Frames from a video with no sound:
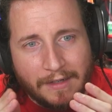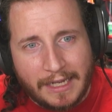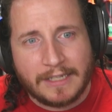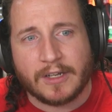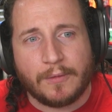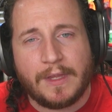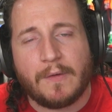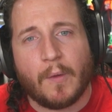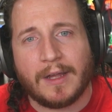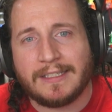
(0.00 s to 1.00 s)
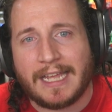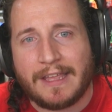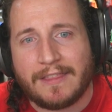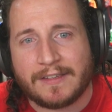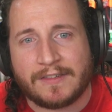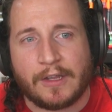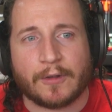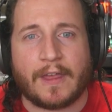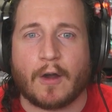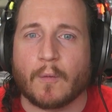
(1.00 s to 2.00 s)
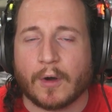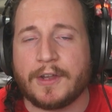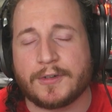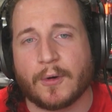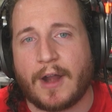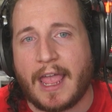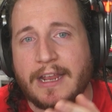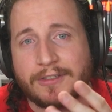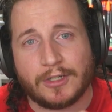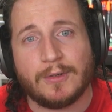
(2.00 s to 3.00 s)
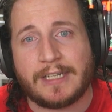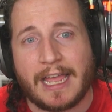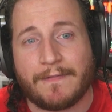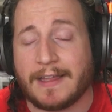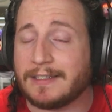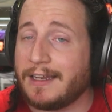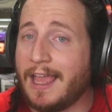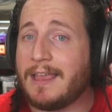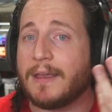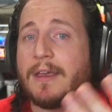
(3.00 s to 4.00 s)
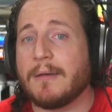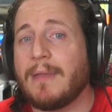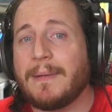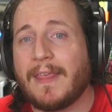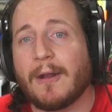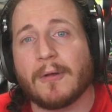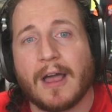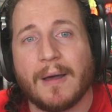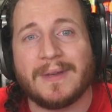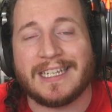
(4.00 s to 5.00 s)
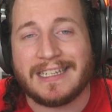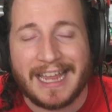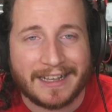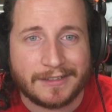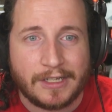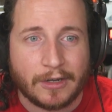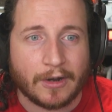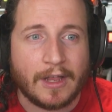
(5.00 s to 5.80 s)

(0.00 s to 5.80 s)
it is only one day this year, they are working toward a two-day event and hey, Maybe that'll come next year.